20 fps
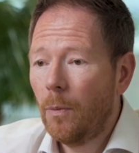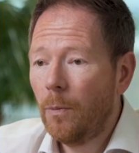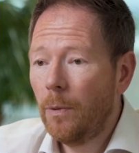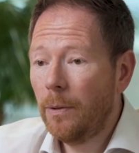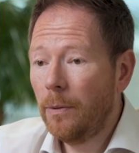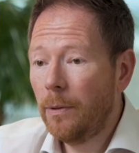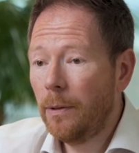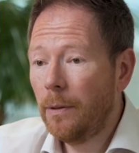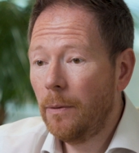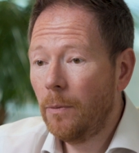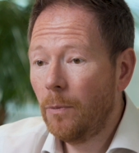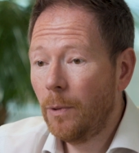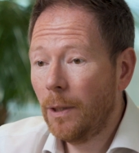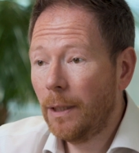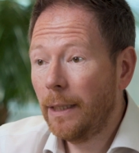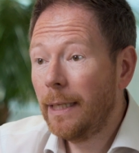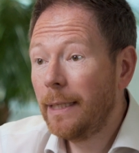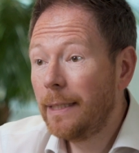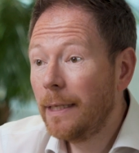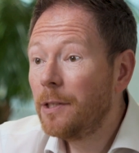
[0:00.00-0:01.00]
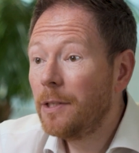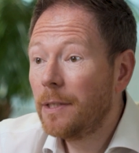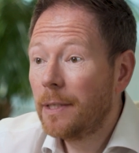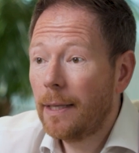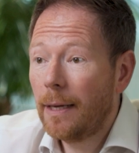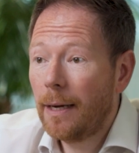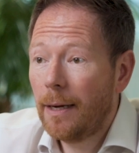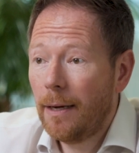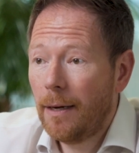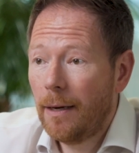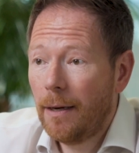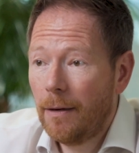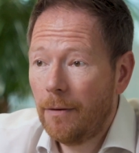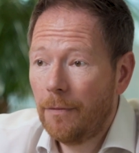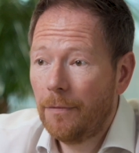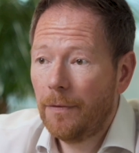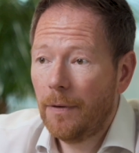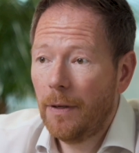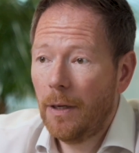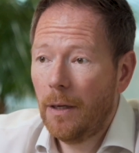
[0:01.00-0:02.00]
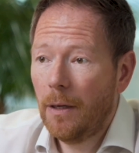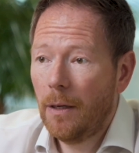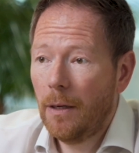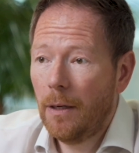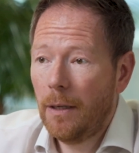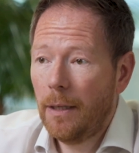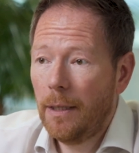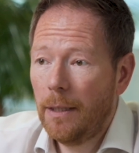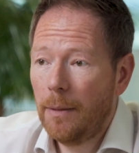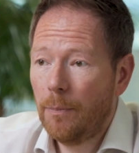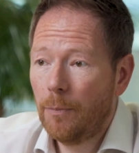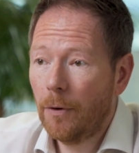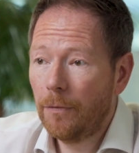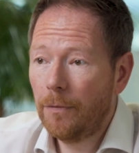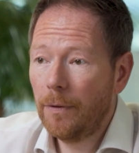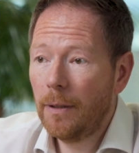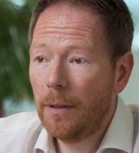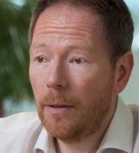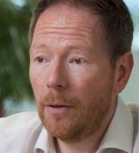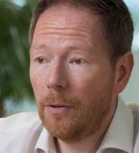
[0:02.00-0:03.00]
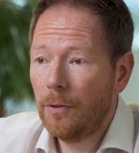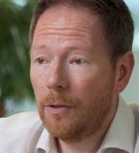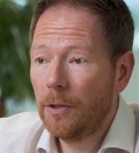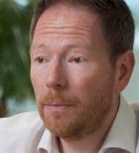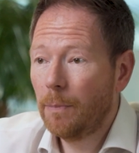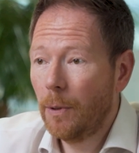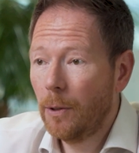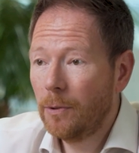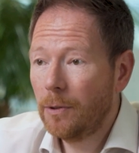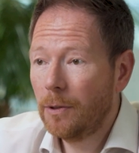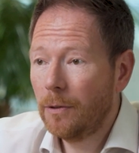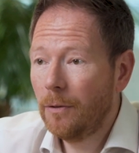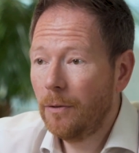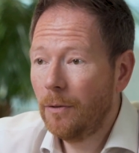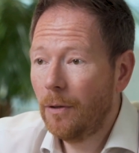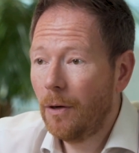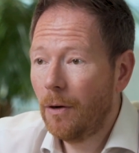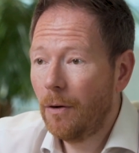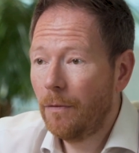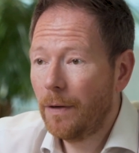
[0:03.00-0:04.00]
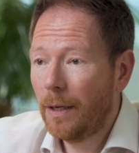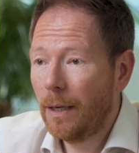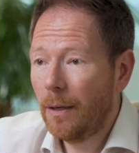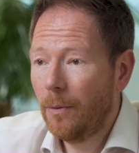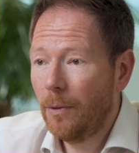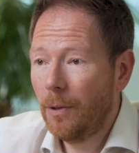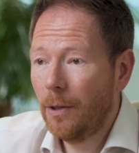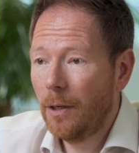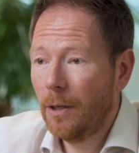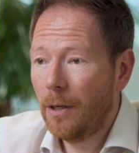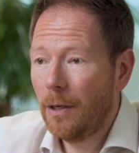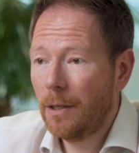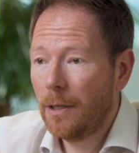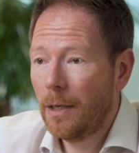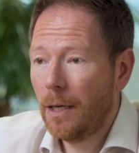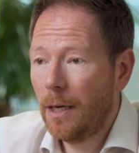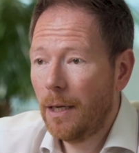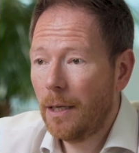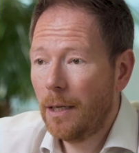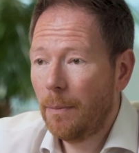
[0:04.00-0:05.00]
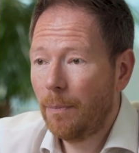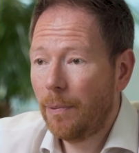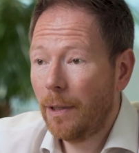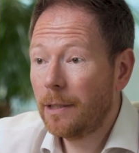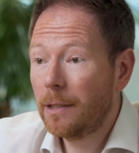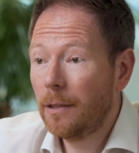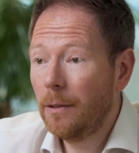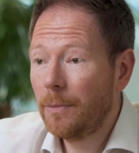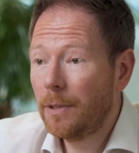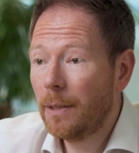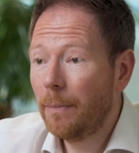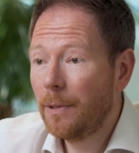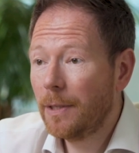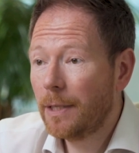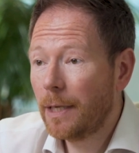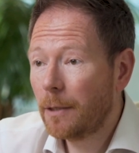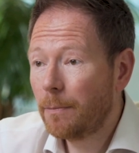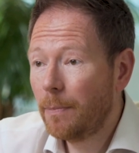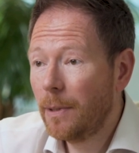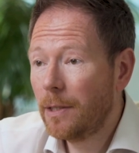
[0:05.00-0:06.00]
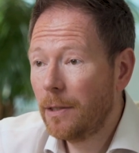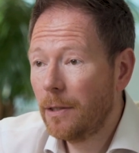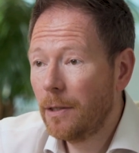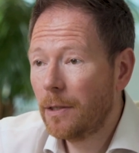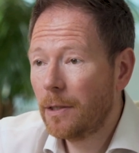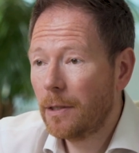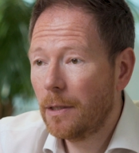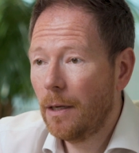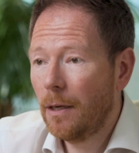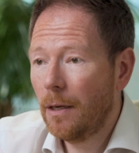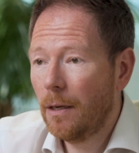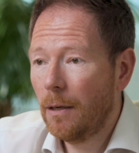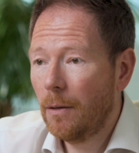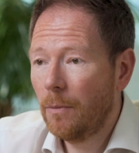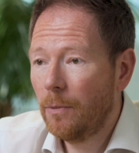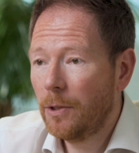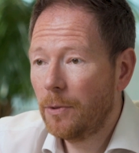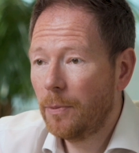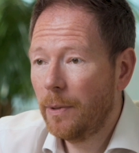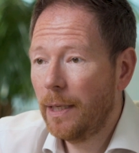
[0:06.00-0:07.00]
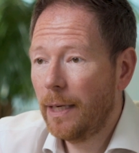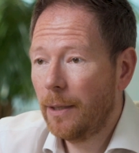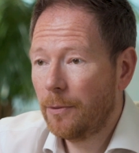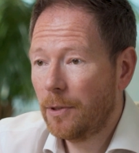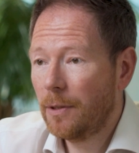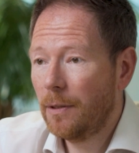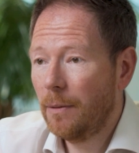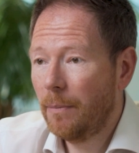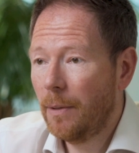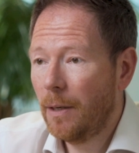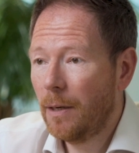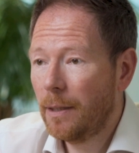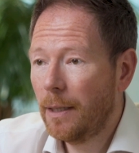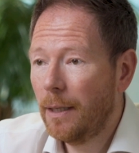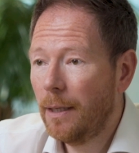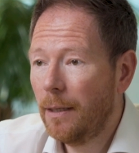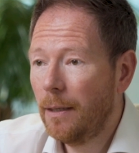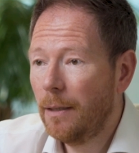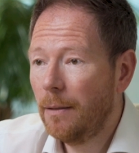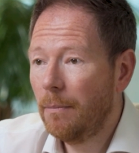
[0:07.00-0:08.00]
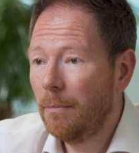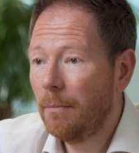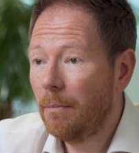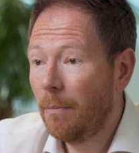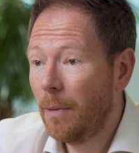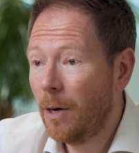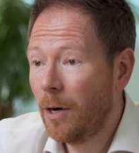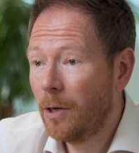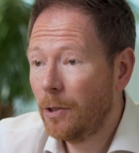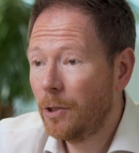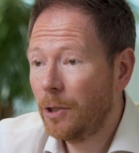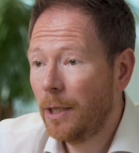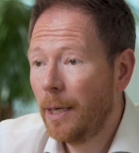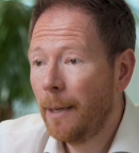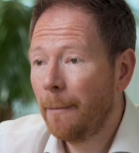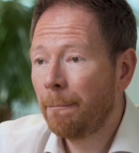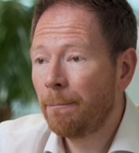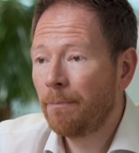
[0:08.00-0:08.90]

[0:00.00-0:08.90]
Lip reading: We will, in addition to that, have a profit on disposal of our Platinum SIPP and SaaS business, which we announced to the market in March.